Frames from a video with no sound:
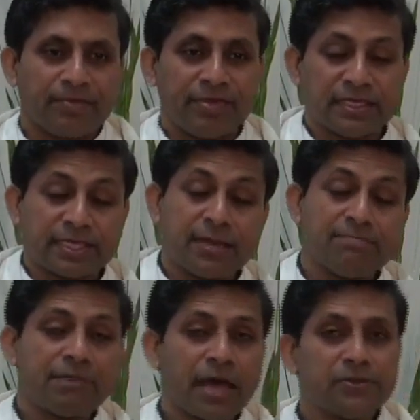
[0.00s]
There's a
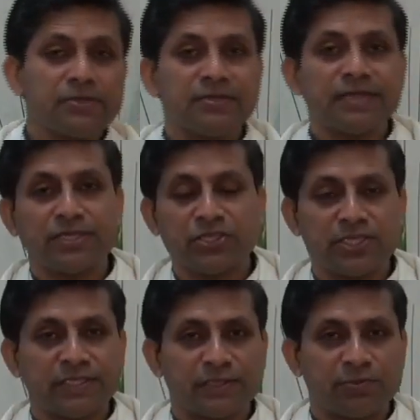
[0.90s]
comparison that
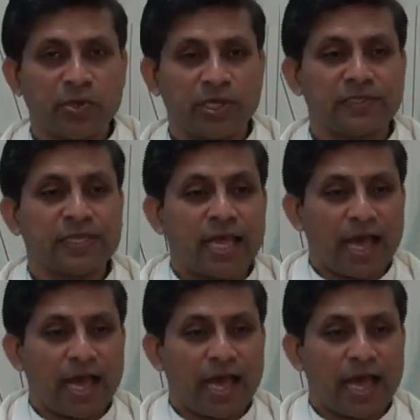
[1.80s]
Jesus brings.